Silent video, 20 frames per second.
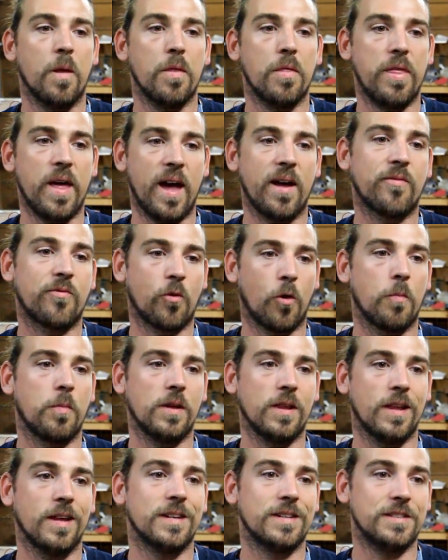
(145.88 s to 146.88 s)
that
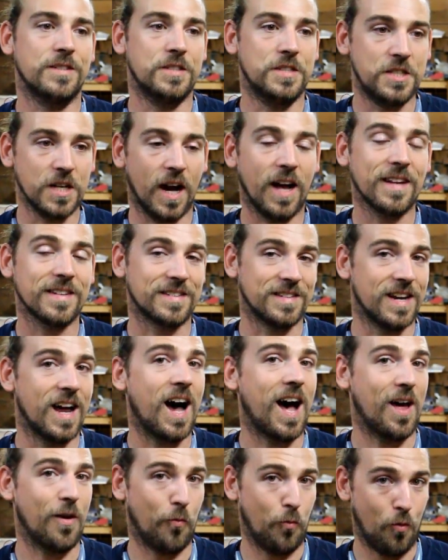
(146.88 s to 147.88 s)
formula does
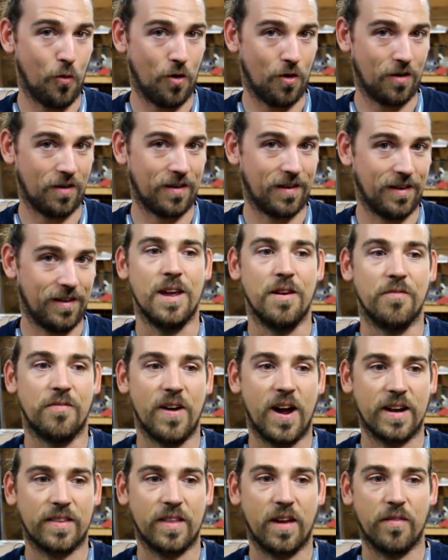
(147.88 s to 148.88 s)
not work. In
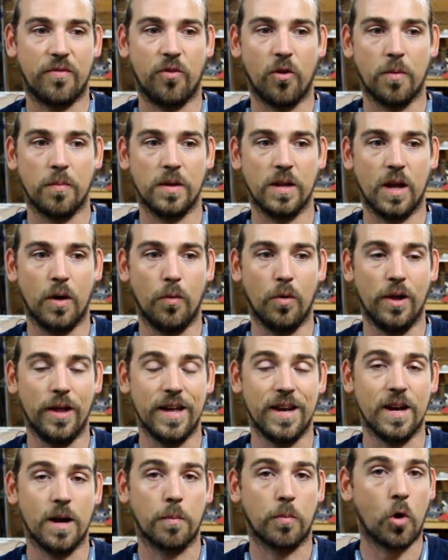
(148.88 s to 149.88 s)
fact, that formula will
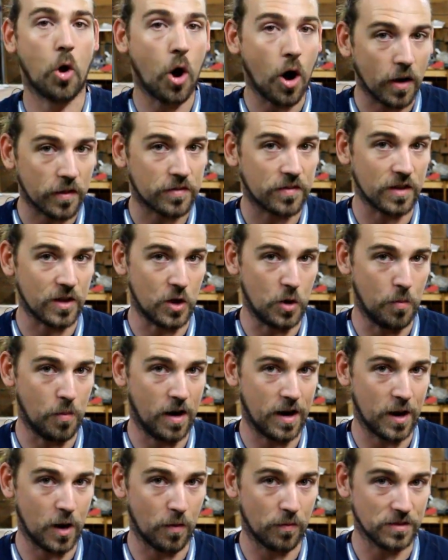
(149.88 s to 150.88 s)
end up costing you
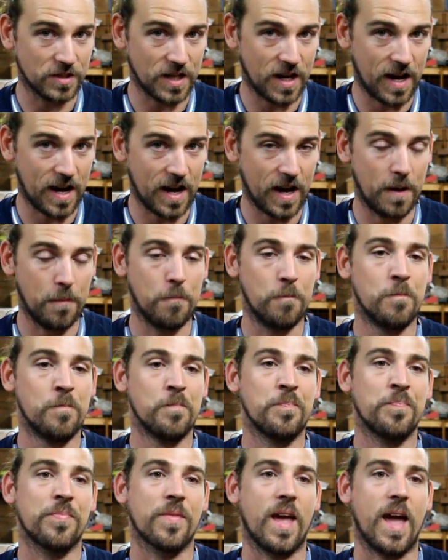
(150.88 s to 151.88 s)
money over time,
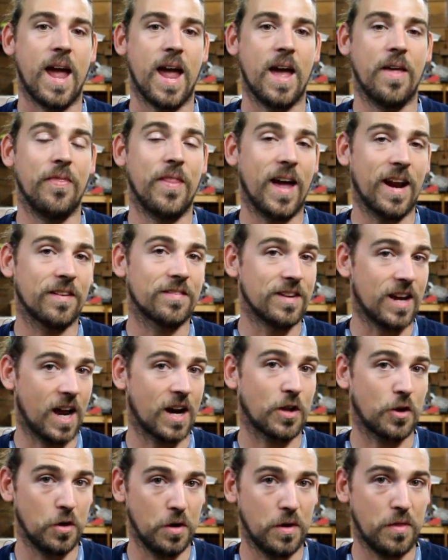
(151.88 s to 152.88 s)
and that is not
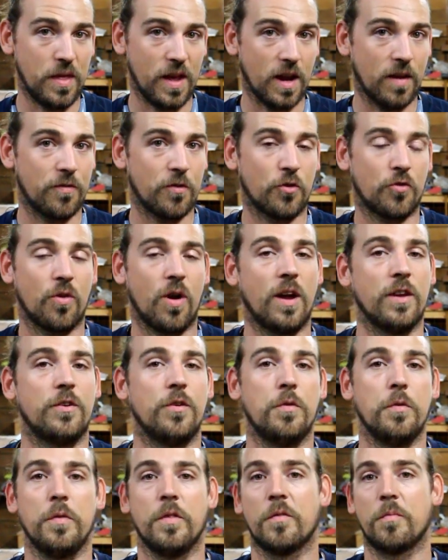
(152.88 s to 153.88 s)
a good thing if you're trying to
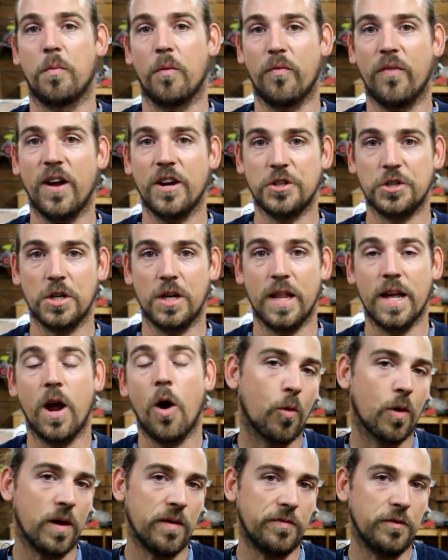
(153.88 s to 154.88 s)
do this professionally,
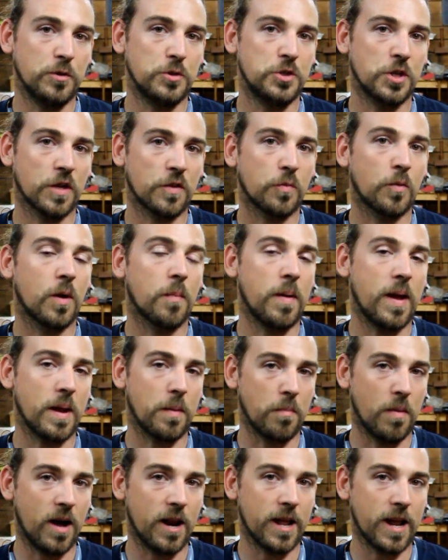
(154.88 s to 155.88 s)
or if you just want to make
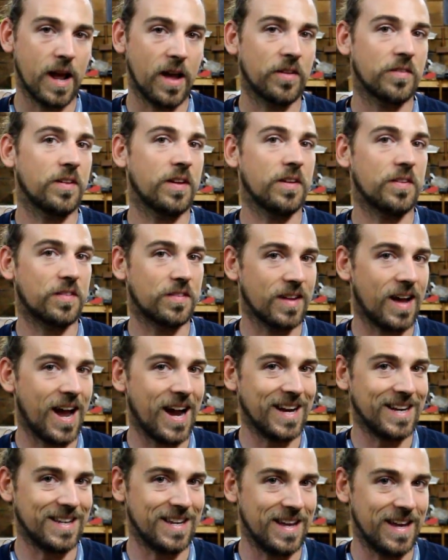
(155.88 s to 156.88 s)
money as a
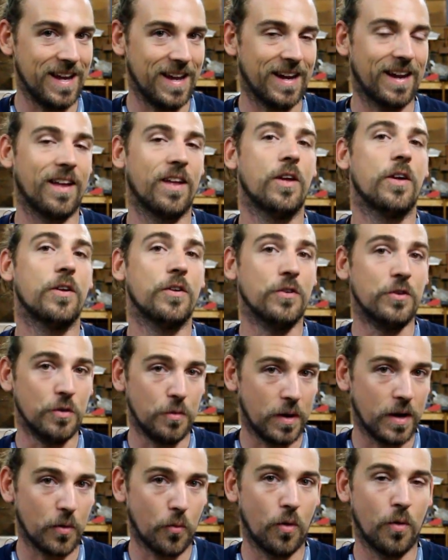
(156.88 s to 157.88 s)
side gig
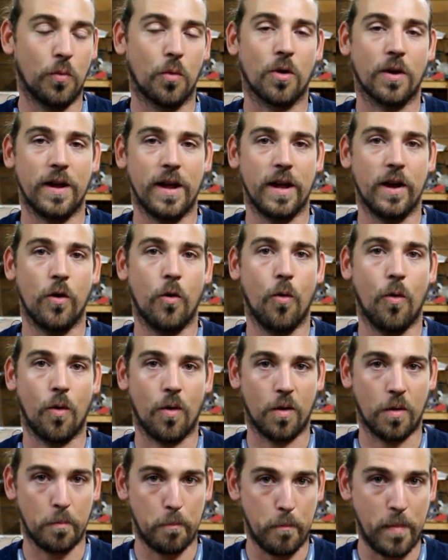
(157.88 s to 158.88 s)
doing woodworking
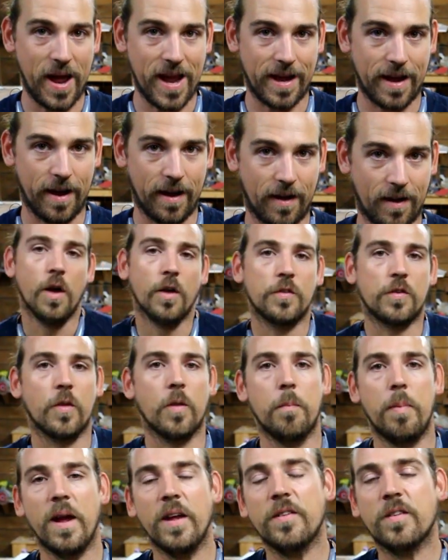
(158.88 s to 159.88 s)
or making. So
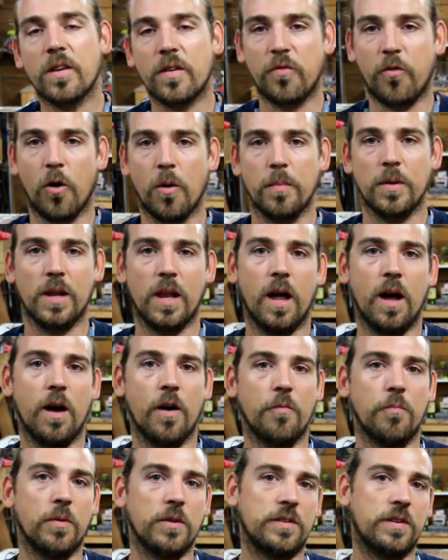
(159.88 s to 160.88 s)
the basic formula
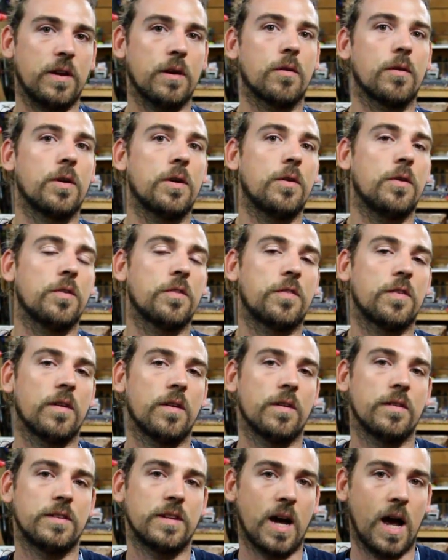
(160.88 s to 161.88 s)
of
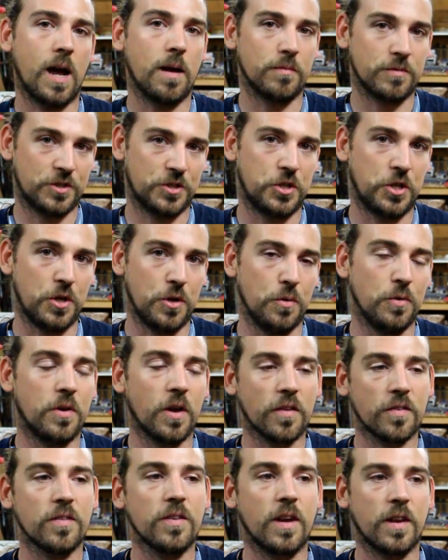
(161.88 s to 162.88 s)
materials times 2
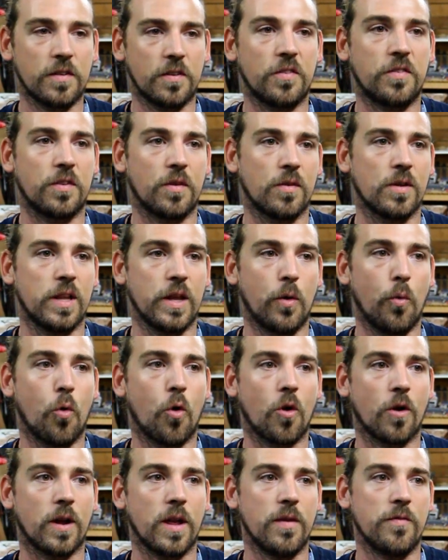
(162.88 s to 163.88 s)
doesn't necessarily
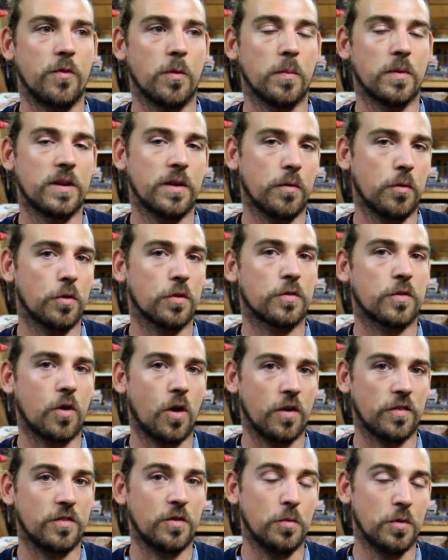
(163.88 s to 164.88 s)
work. If your materials
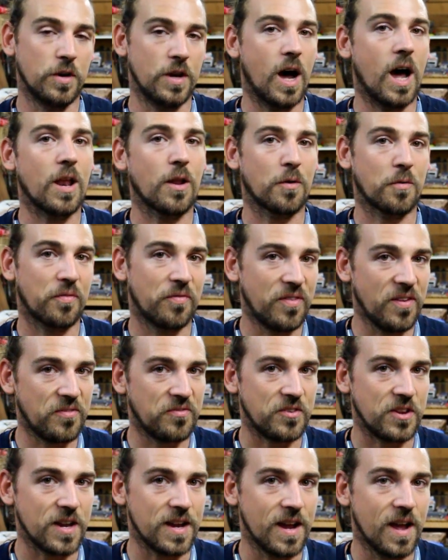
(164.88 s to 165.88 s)
cost you
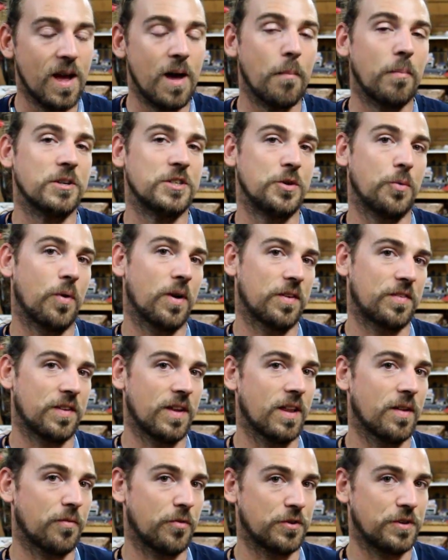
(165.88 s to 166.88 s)
$1.50, but you want to
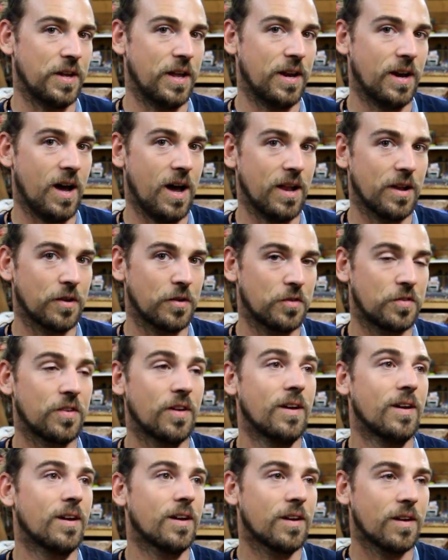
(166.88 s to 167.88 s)
sell it for
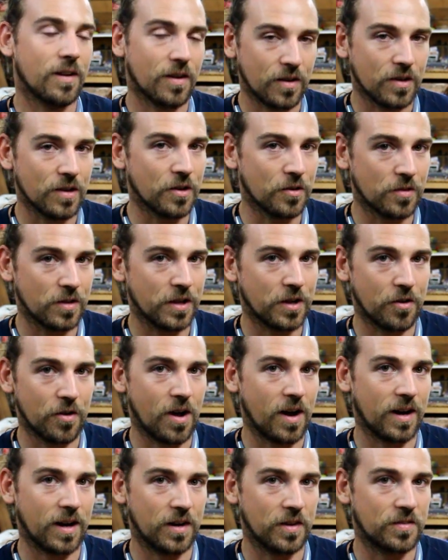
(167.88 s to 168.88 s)
$10, clearly you're
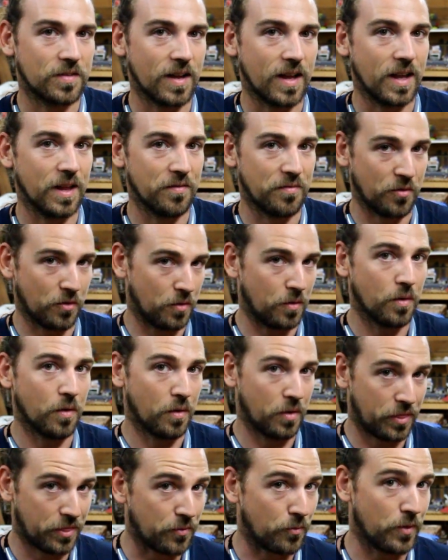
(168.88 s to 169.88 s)
not going to sell it for
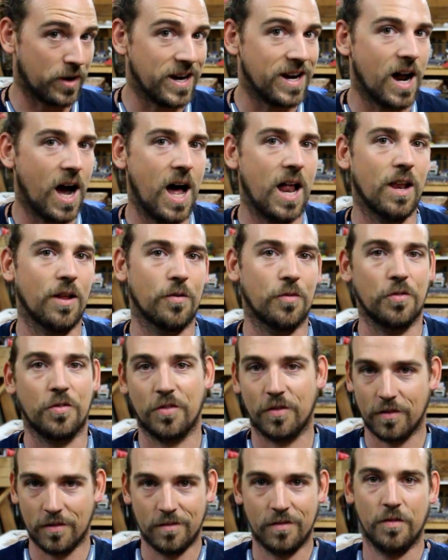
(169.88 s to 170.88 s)

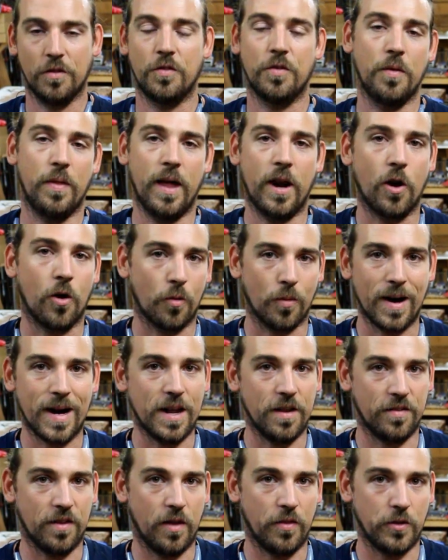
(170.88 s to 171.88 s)
$3. So that already
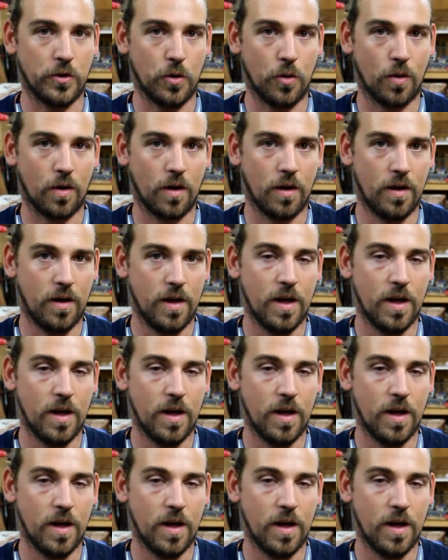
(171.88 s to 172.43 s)
is out the door.